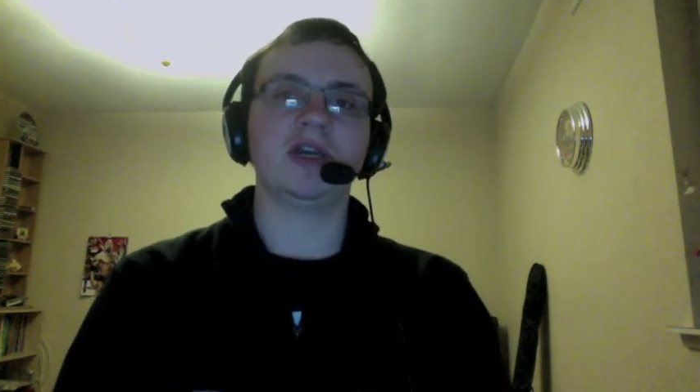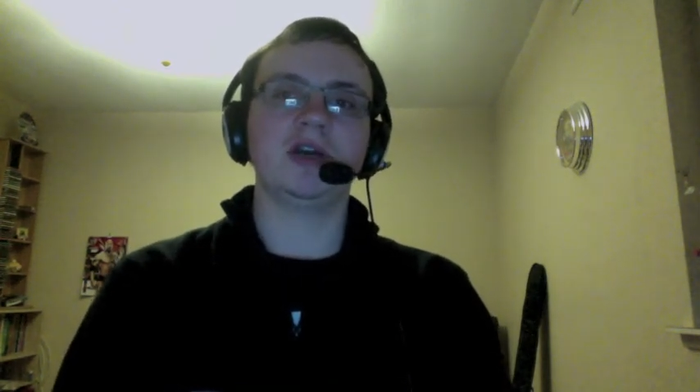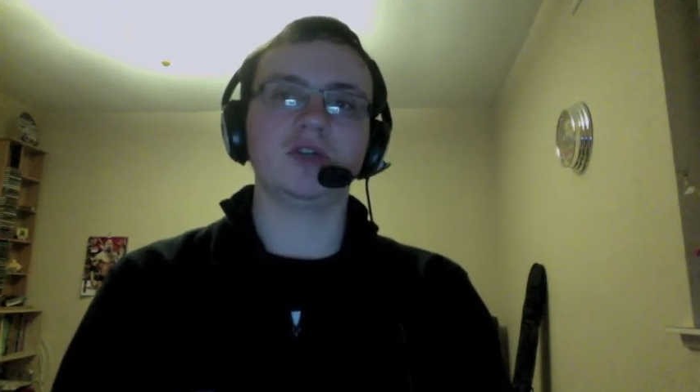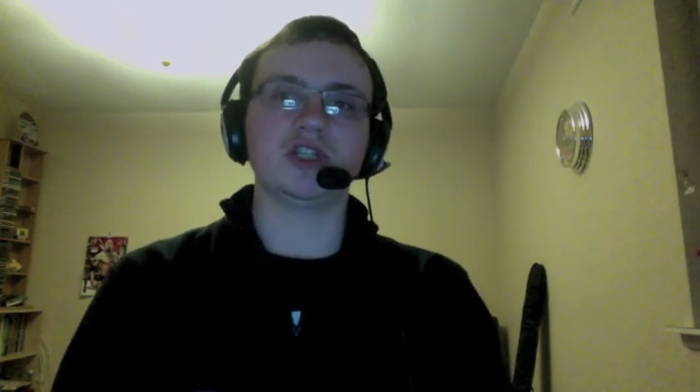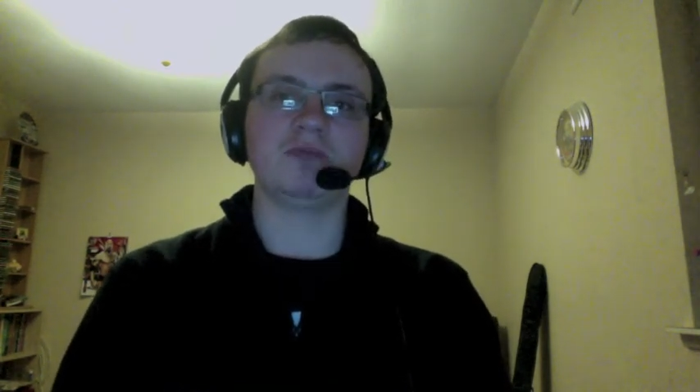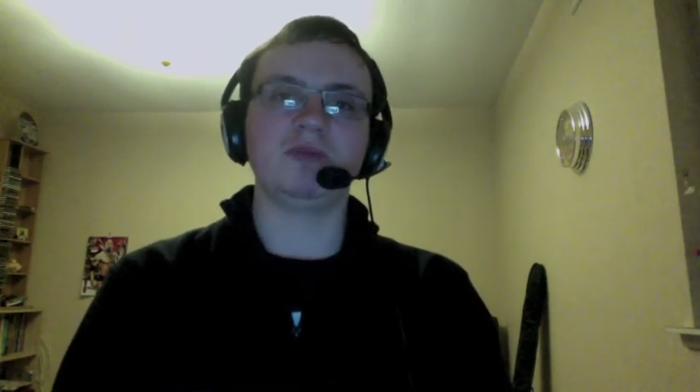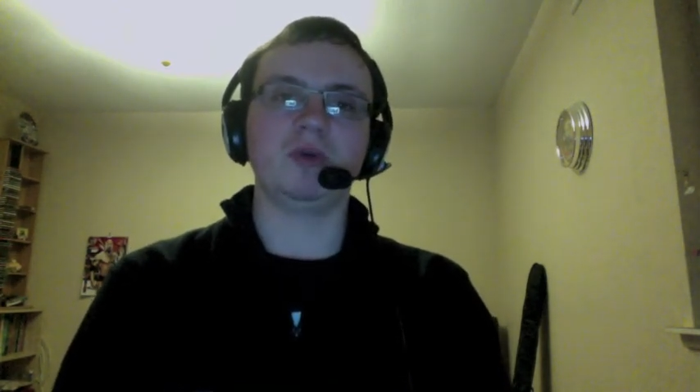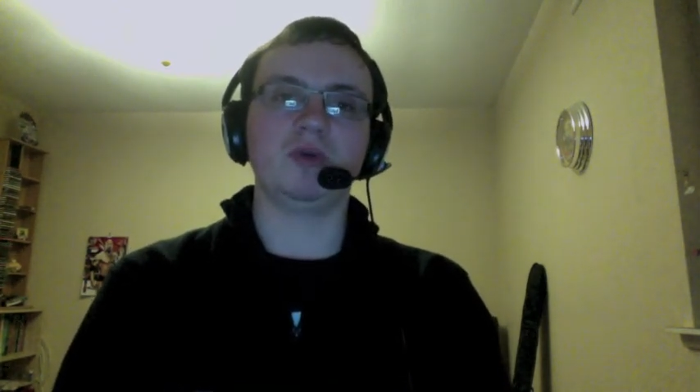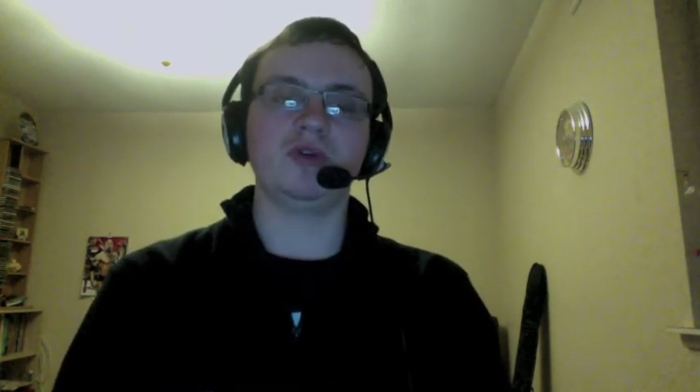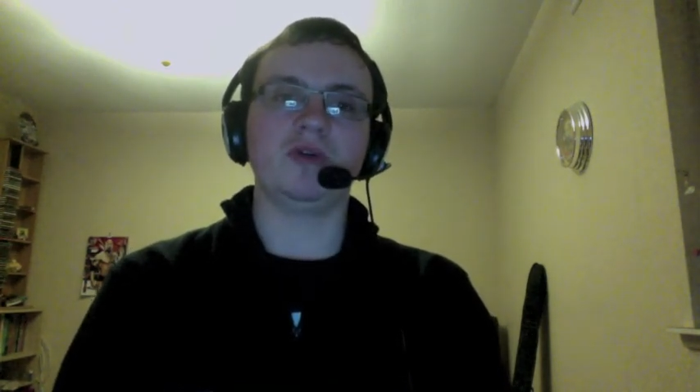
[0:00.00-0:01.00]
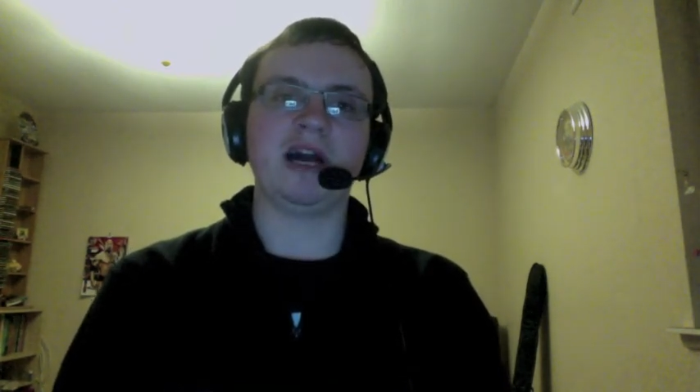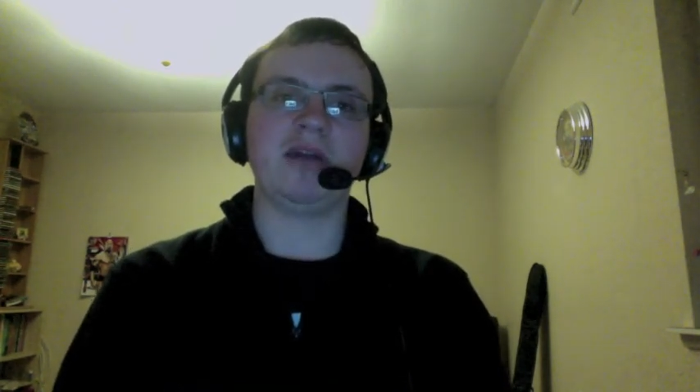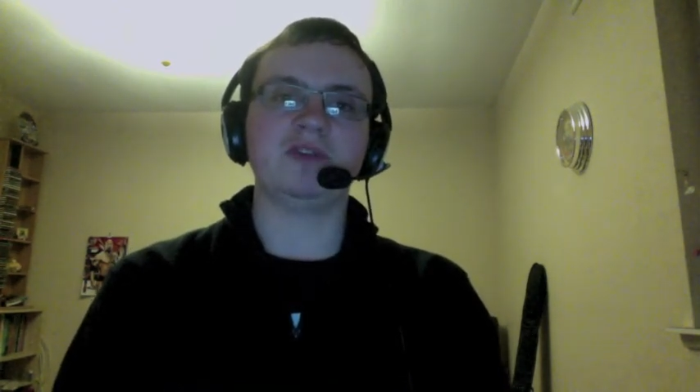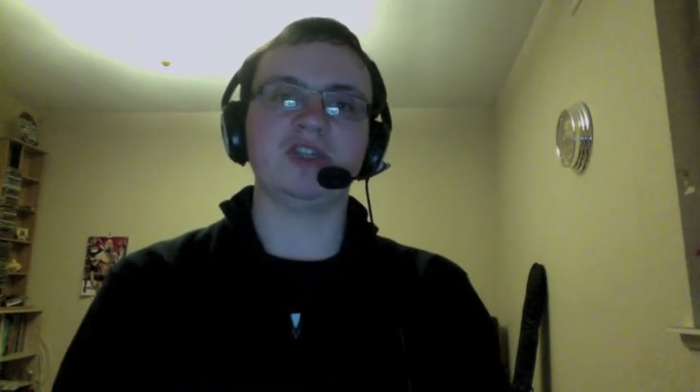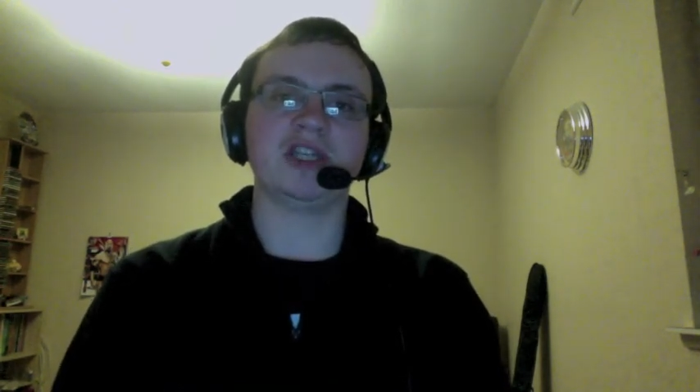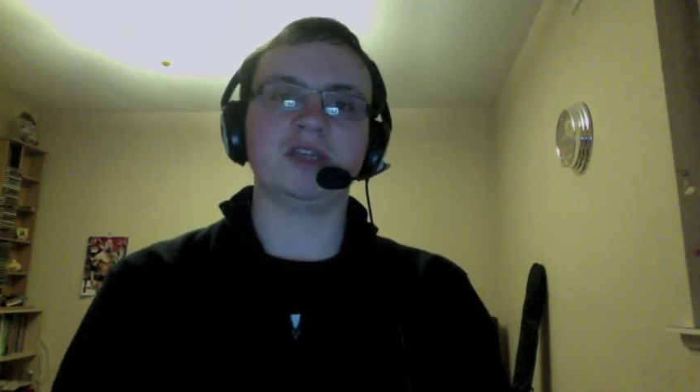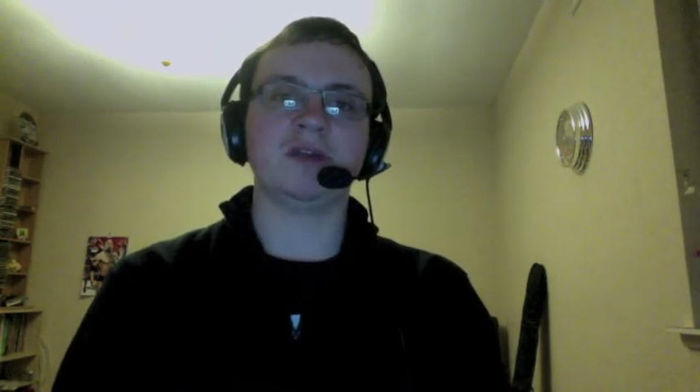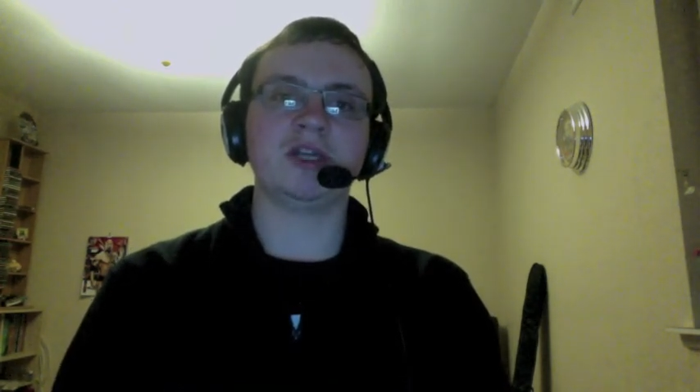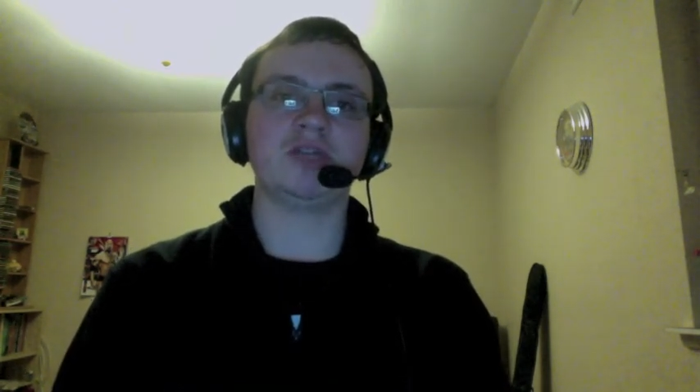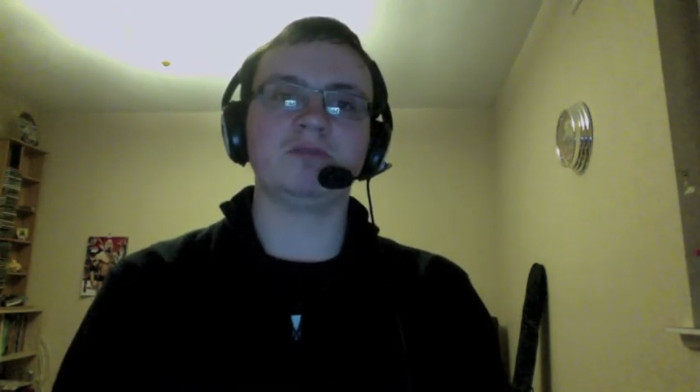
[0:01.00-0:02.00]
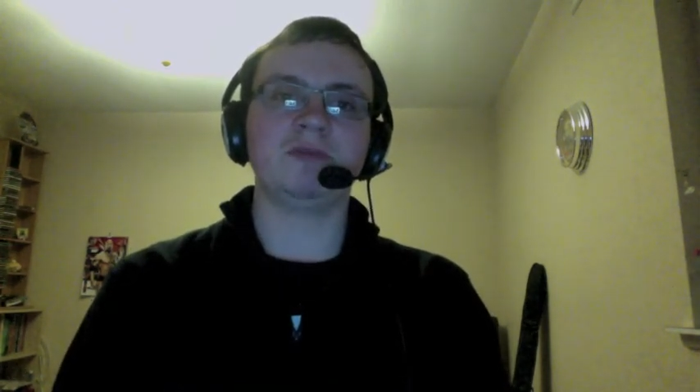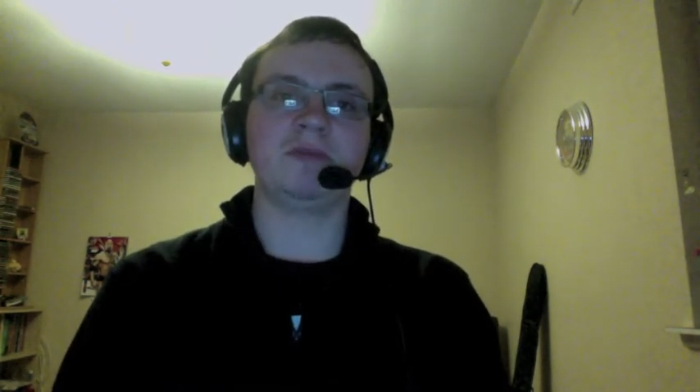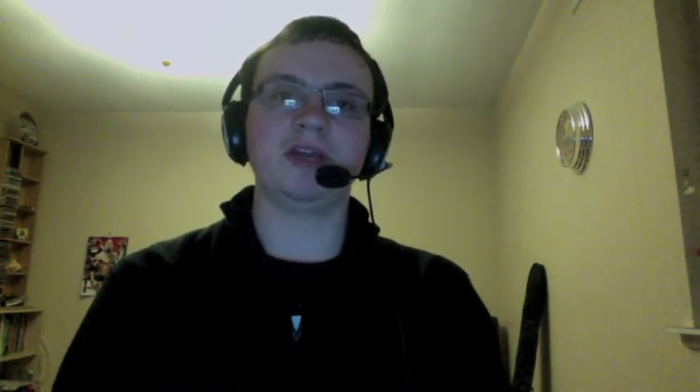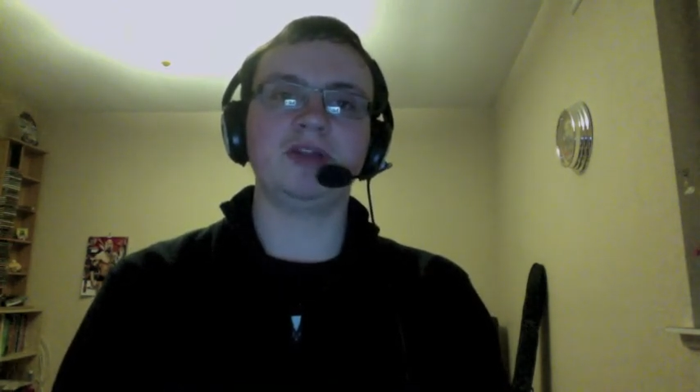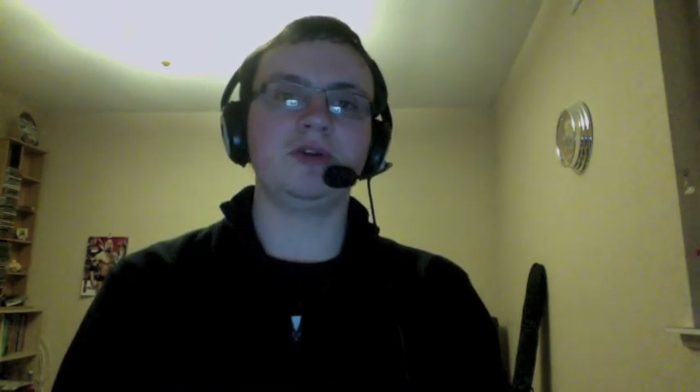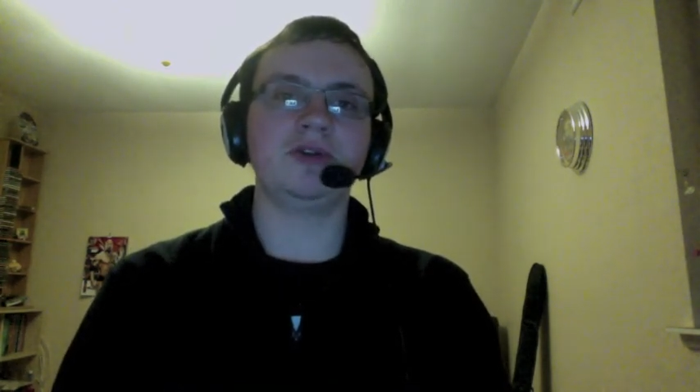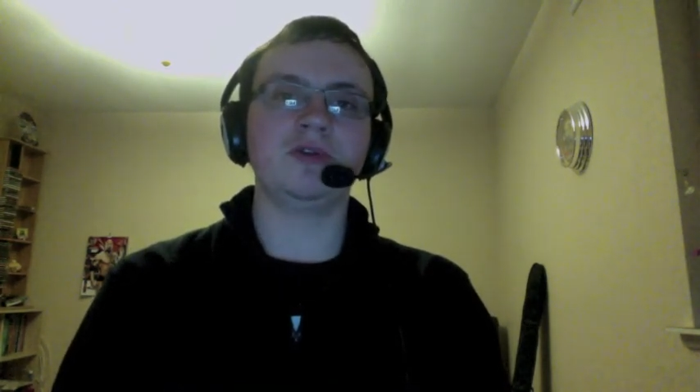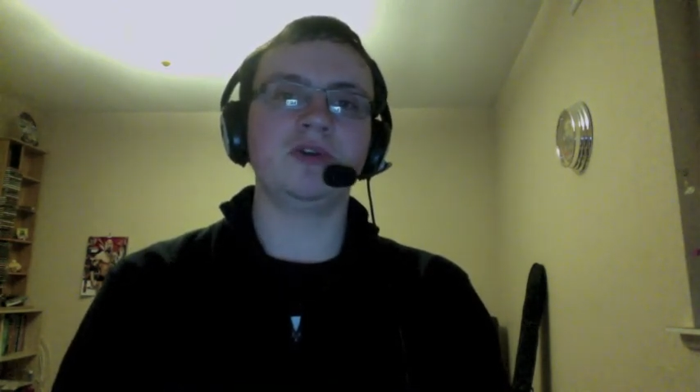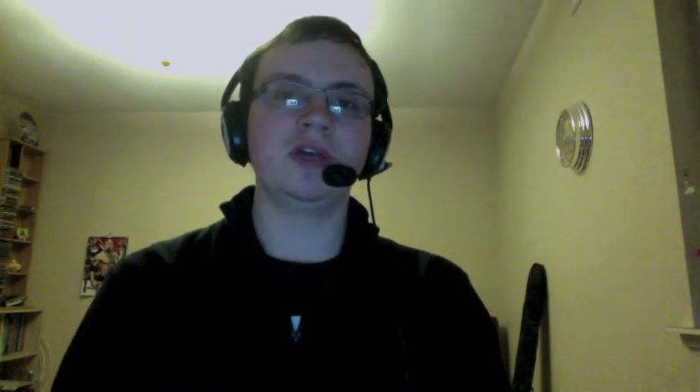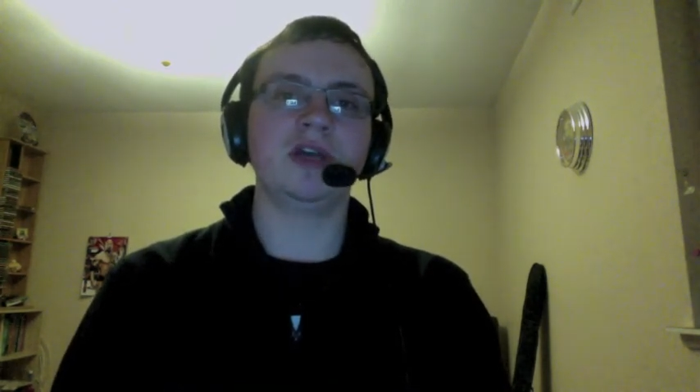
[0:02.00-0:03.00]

Well, some people will know what happens in this match, some people might not know.